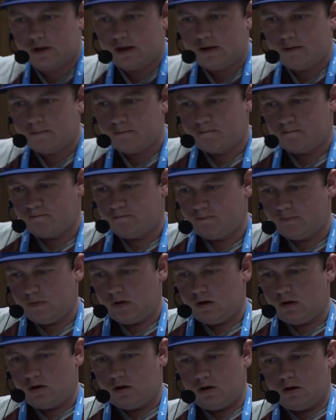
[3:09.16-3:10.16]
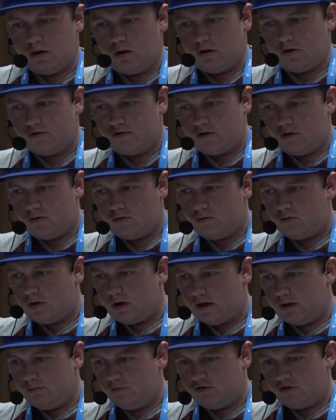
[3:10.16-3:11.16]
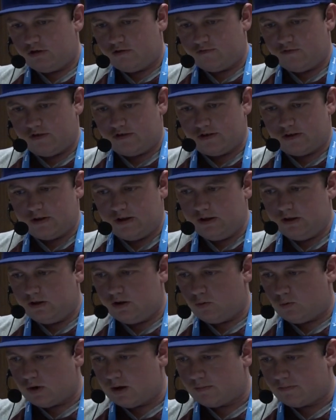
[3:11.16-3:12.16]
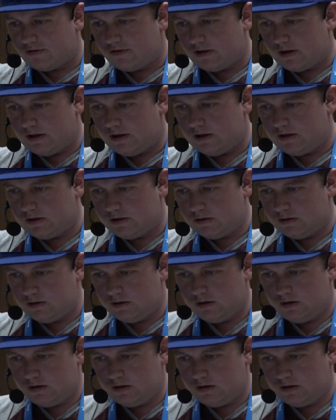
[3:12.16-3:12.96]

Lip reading: yeah? So I'm just visiting the website,